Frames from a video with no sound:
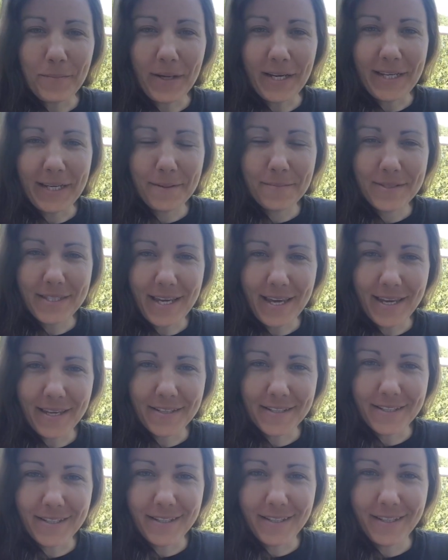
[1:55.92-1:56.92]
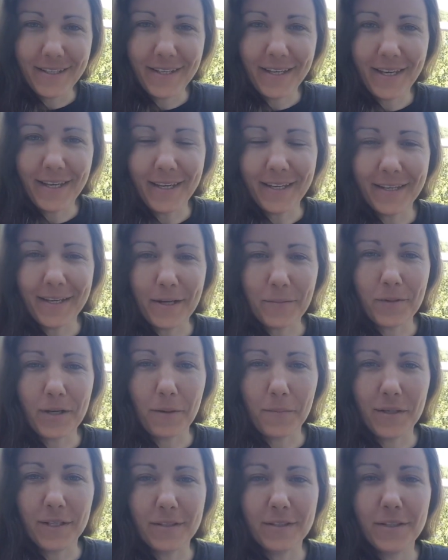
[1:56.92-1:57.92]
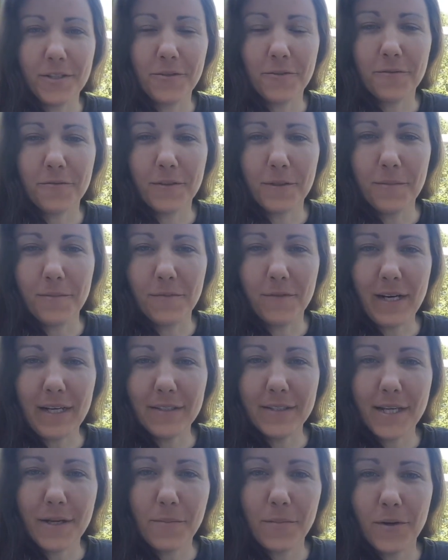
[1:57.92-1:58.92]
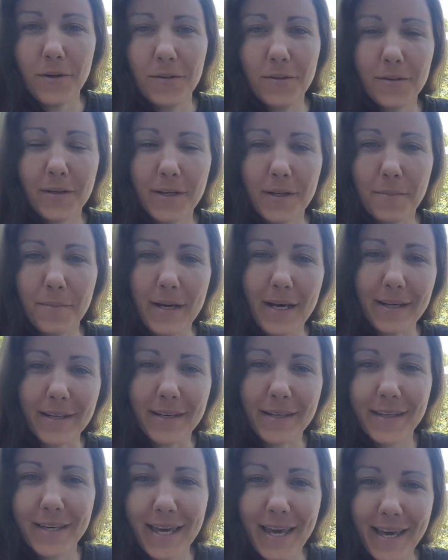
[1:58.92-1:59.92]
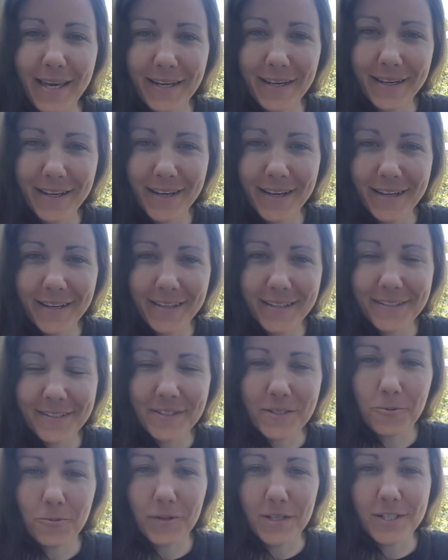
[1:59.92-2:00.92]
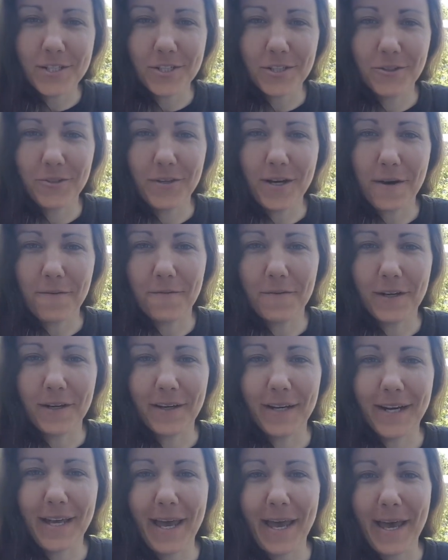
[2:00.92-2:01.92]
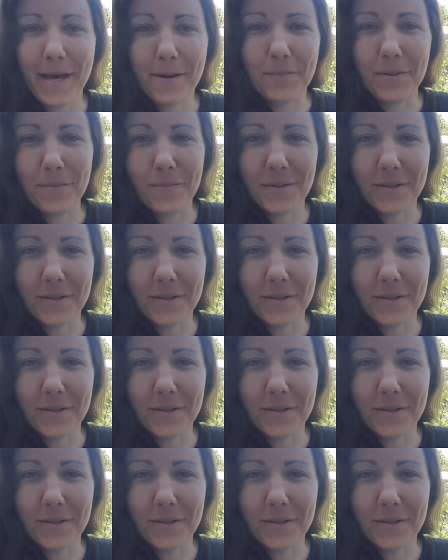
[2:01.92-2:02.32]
My name's Andy and I'm coming to you from Valdemont, Quebec, Canada to wish you a very happy